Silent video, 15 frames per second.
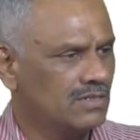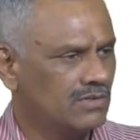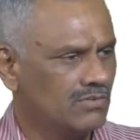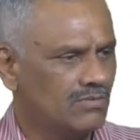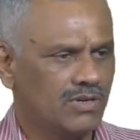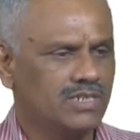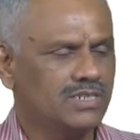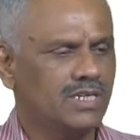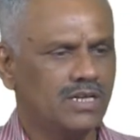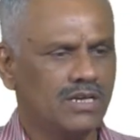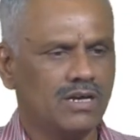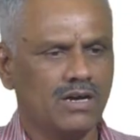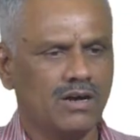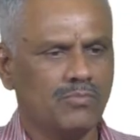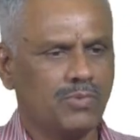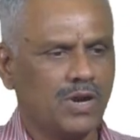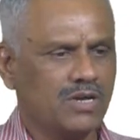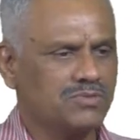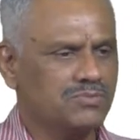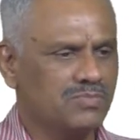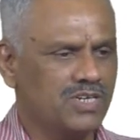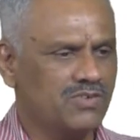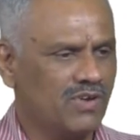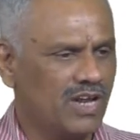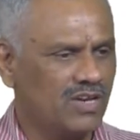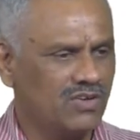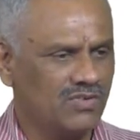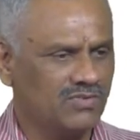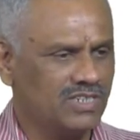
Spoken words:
What is the approximate value of